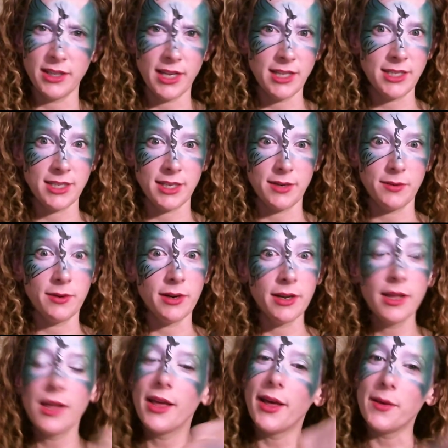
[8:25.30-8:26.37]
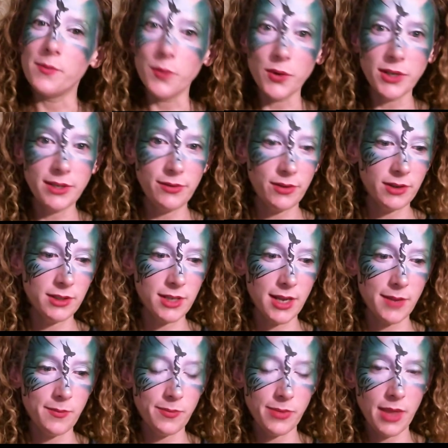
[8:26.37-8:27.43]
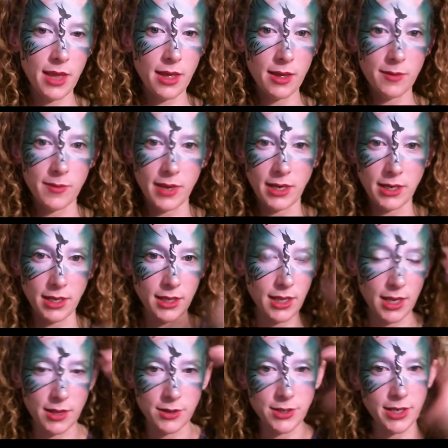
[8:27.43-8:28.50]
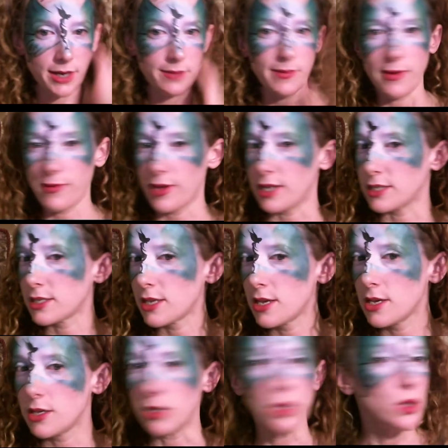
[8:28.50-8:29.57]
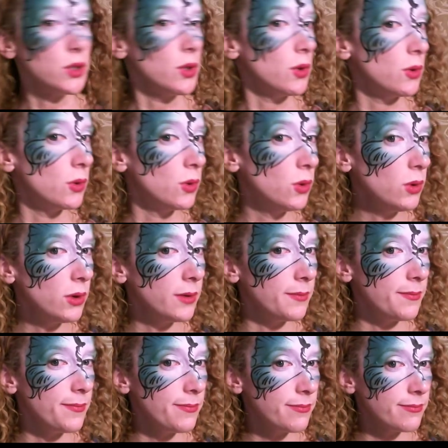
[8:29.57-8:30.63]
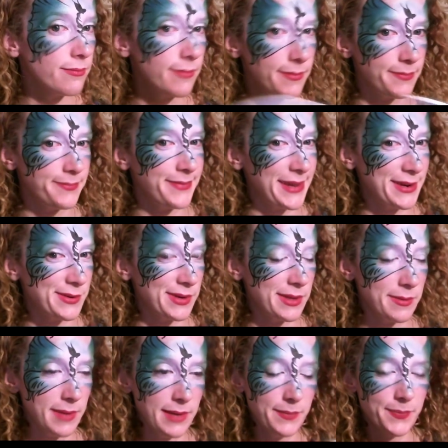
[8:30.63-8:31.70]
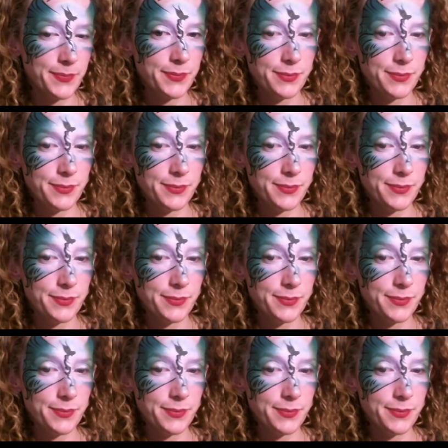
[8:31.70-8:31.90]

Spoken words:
that's not a word, a more difficult time painting the other side of my face. So, bear with me.